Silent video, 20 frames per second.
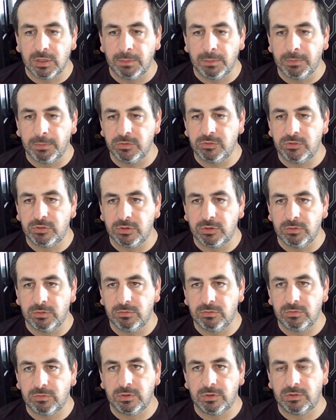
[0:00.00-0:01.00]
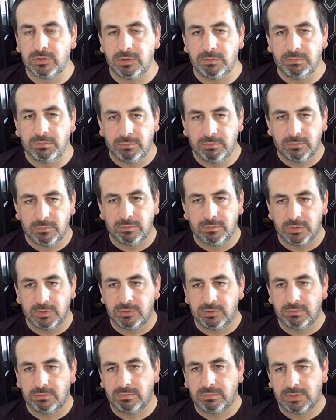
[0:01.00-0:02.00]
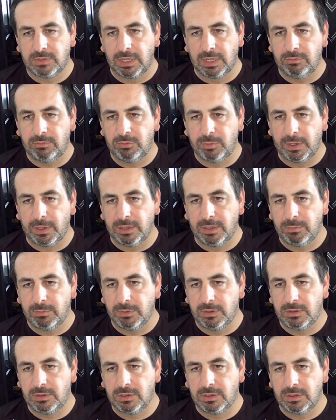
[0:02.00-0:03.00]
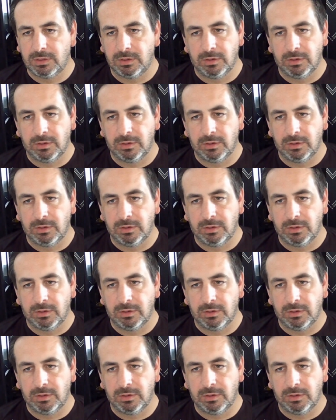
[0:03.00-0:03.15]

a bunch of games behind me.